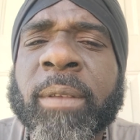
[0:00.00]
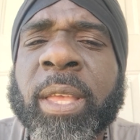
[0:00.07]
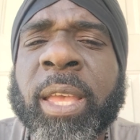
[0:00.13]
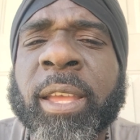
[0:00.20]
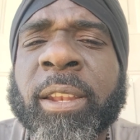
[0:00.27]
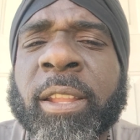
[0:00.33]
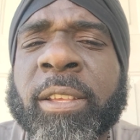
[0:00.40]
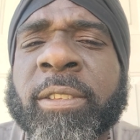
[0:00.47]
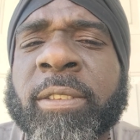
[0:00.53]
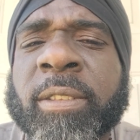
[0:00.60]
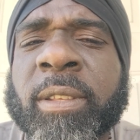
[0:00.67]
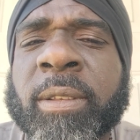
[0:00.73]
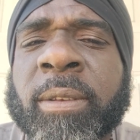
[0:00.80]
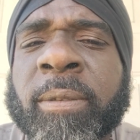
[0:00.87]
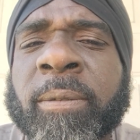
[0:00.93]
and this
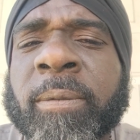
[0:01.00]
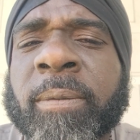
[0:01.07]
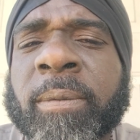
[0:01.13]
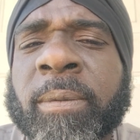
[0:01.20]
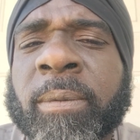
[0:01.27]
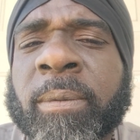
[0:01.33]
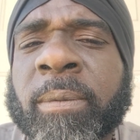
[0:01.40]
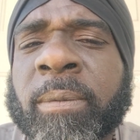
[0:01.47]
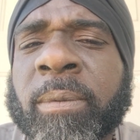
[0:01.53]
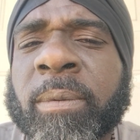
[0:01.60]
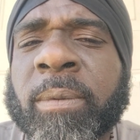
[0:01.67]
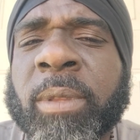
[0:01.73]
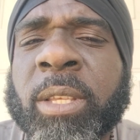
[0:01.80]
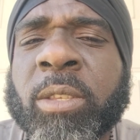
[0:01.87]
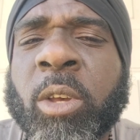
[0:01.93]

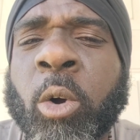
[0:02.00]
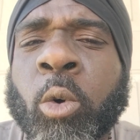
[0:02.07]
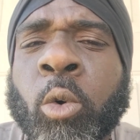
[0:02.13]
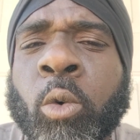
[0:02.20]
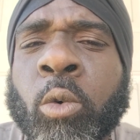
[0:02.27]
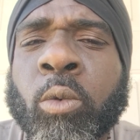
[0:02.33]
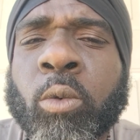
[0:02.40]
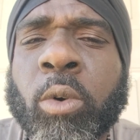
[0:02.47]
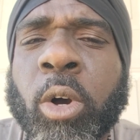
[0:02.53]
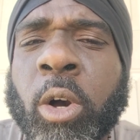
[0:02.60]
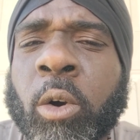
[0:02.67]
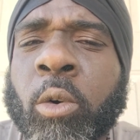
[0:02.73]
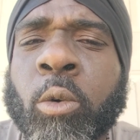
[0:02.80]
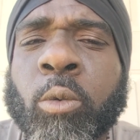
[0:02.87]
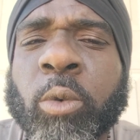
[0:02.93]

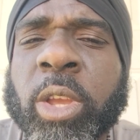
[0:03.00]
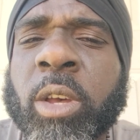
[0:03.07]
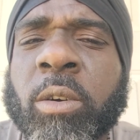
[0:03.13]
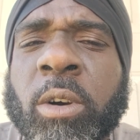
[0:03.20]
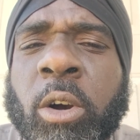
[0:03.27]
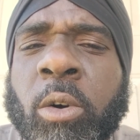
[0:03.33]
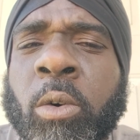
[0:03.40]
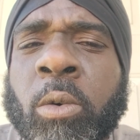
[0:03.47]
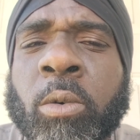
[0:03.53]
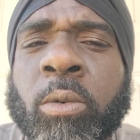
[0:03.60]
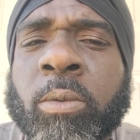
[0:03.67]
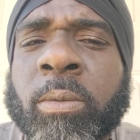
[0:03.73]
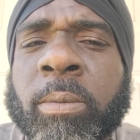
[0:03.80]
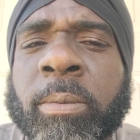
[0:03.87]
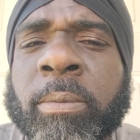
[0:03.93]
real old